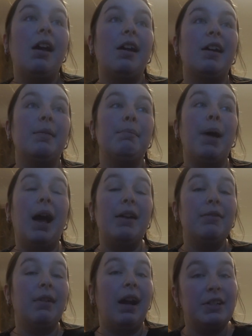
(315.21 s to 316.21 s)
But
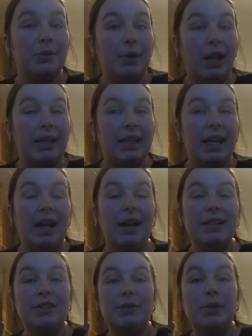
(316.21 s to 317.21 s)
I do like it.
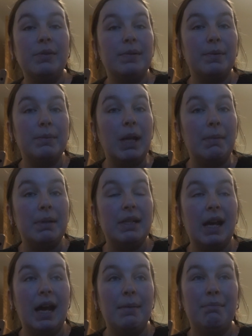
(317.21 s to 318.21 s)
I do use it from time to
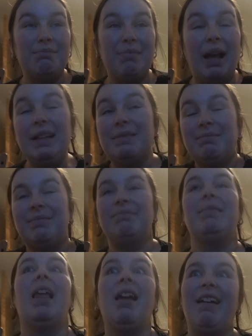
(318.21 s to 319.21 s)
time.
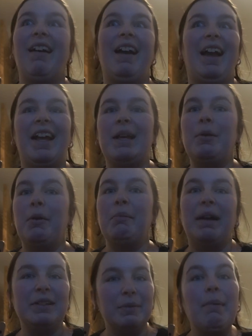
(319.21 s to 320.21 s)
I keep going
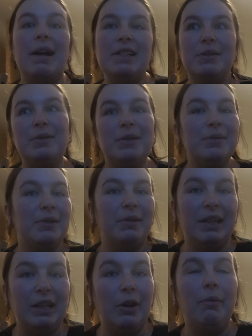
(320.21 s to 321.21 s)
back to it, but I do use
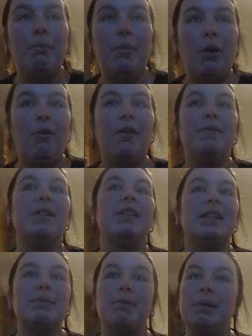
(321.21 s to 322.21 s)
Duolingo more often.
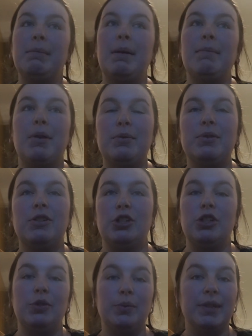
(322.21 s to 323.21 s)
That's probably my most
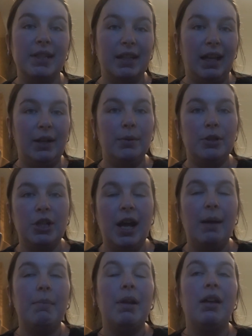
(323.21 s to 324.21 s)
used language app.